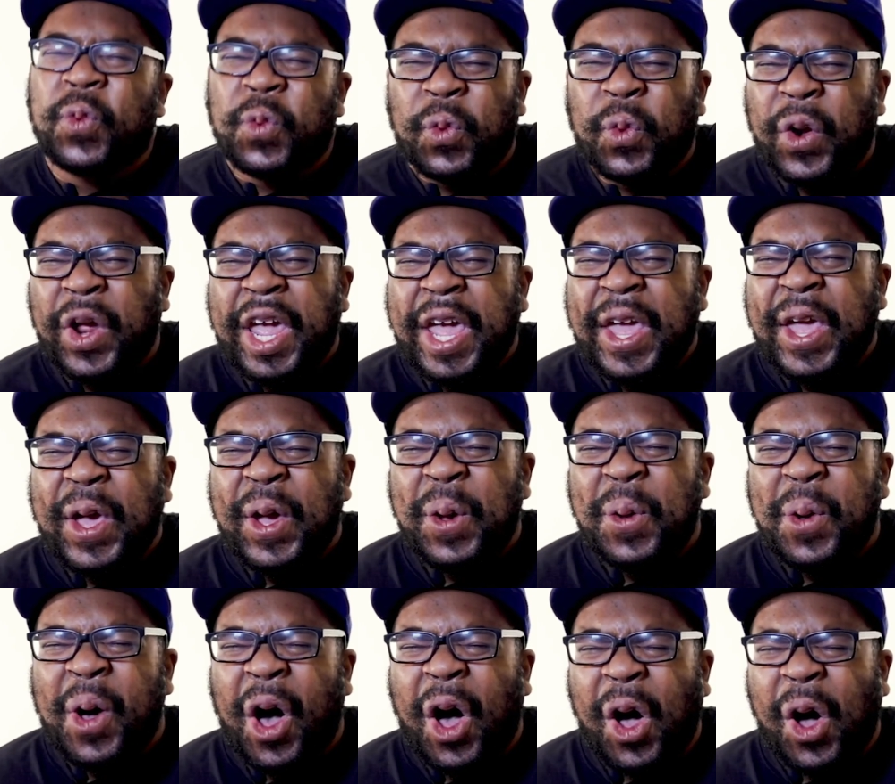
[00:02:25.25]

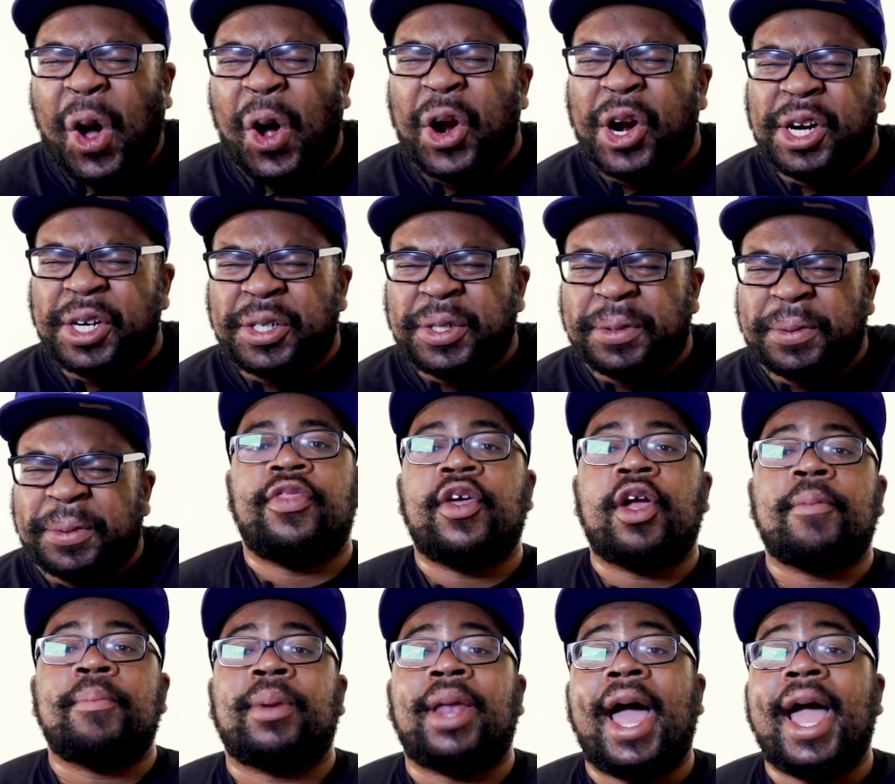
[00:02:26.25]
real hard.
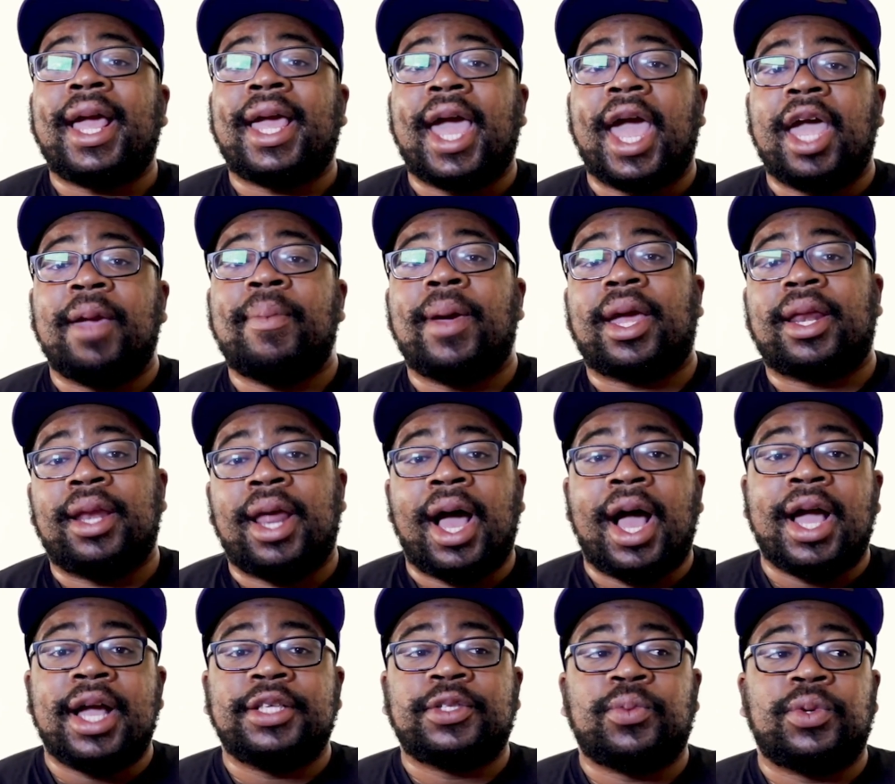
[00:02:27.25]
Their black ABEC
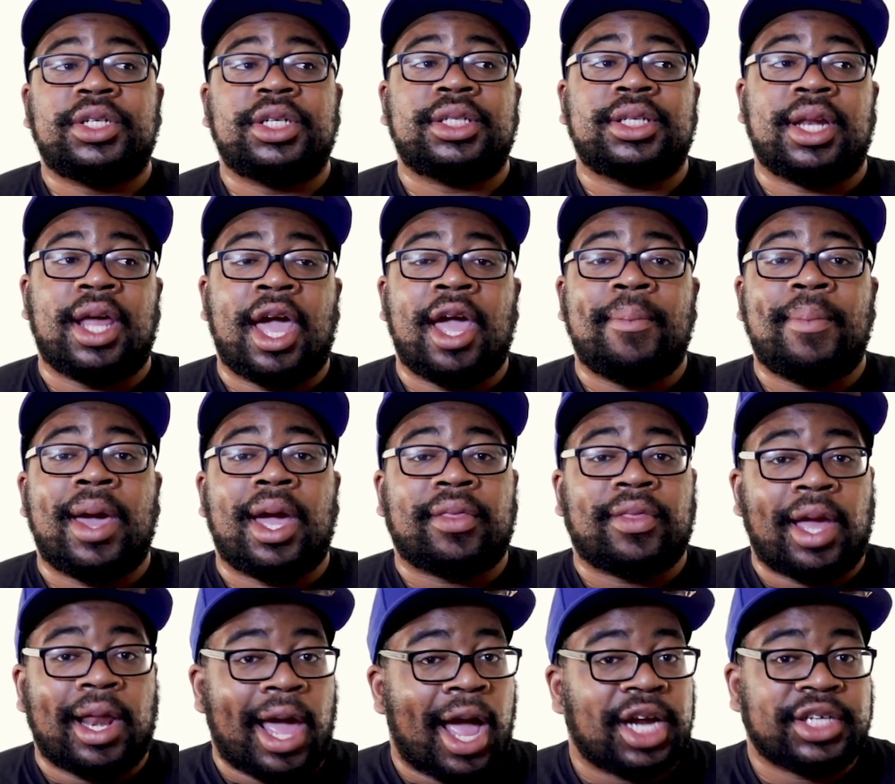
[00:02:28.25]
9s, which is an ABEC
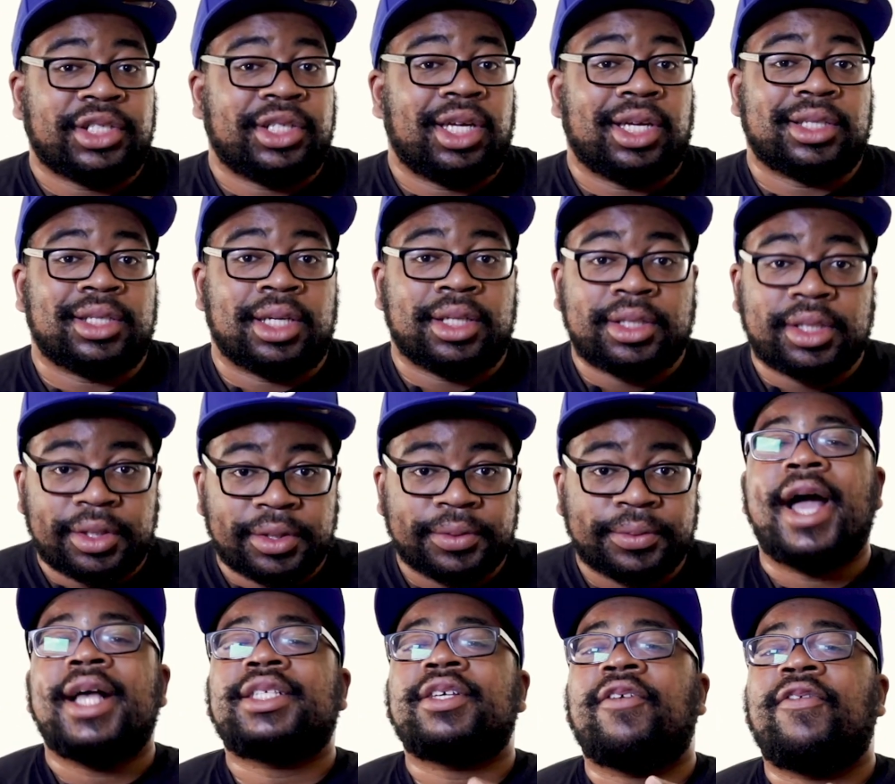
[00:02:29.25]
that actually exists,
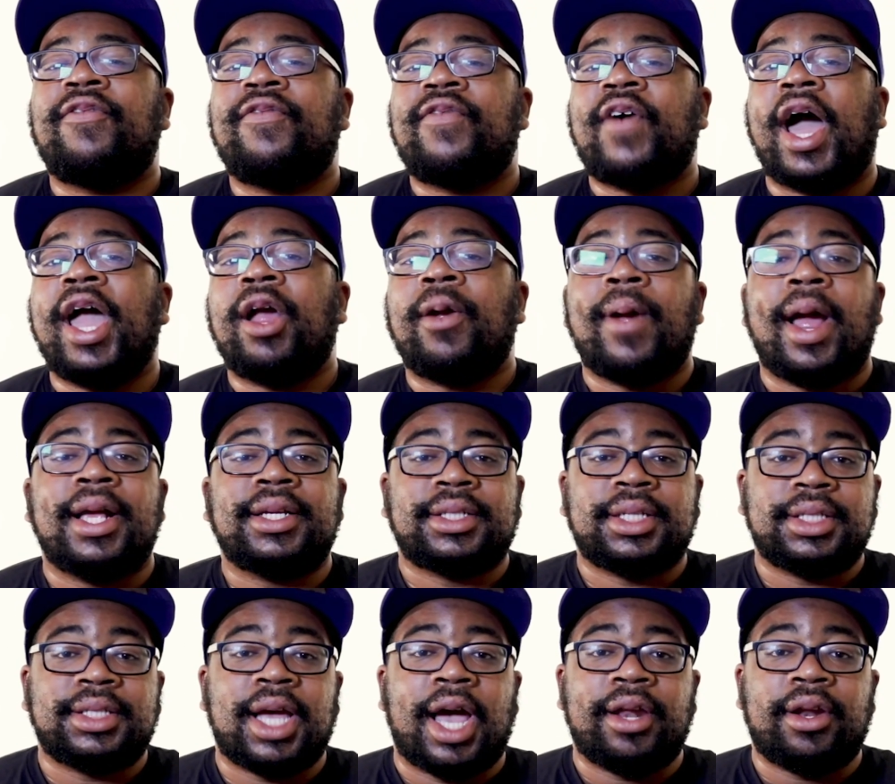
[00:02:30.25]
has a fire-ass
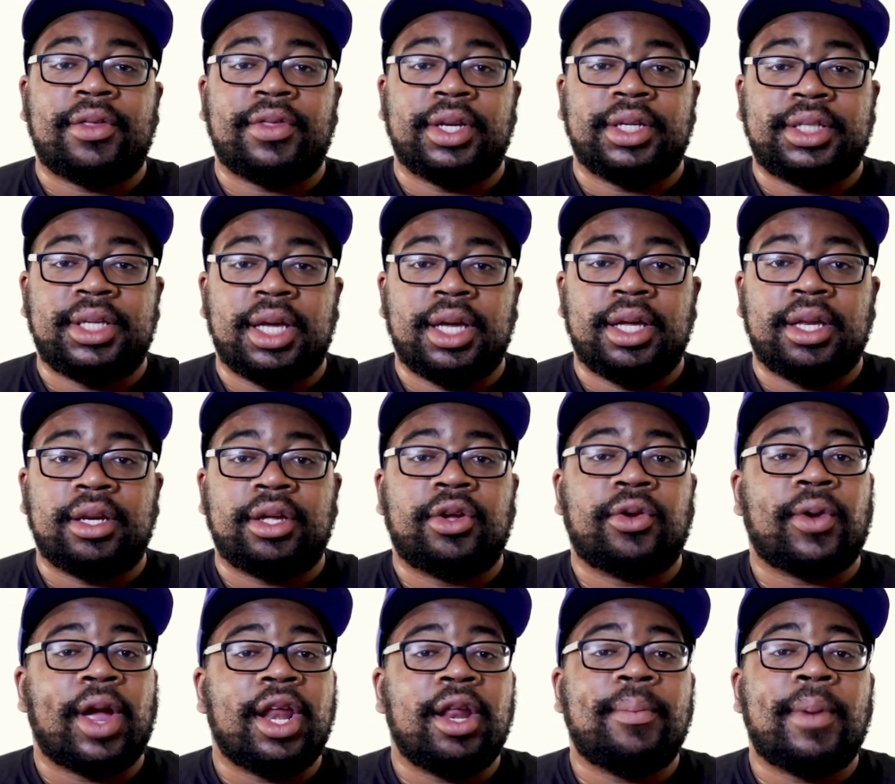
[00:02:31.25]
design on the tin,
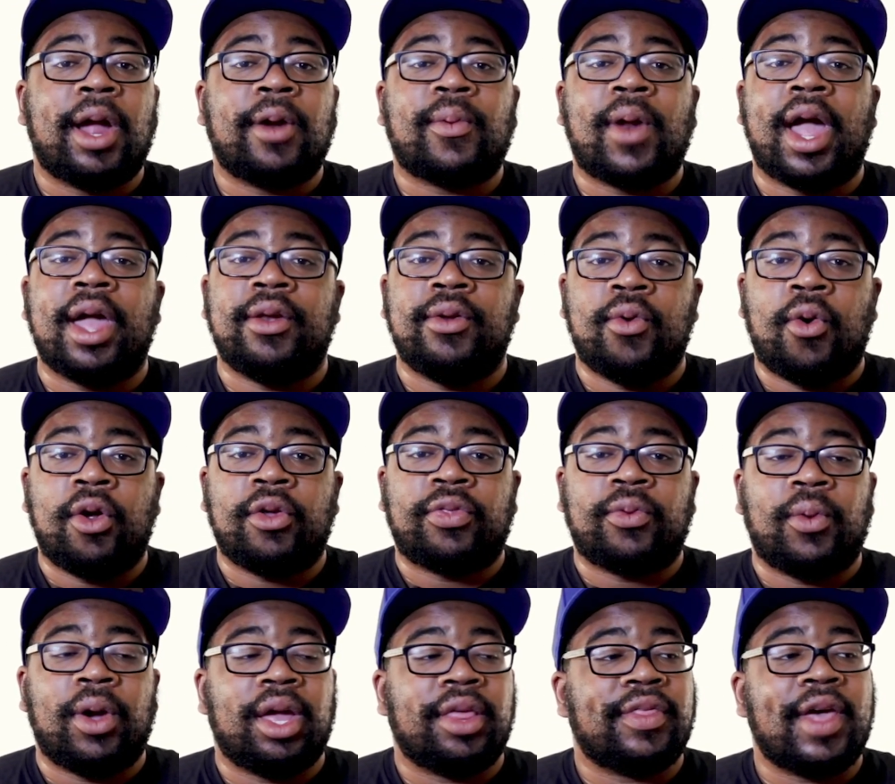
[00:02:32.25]
created by Ryan
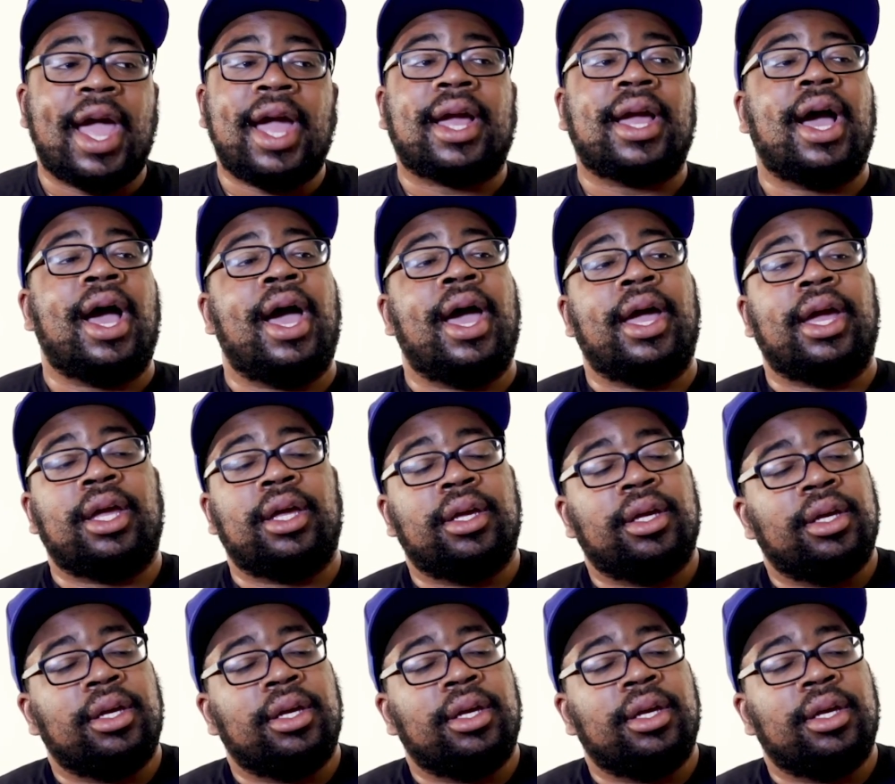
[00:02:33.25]
Northway. That guy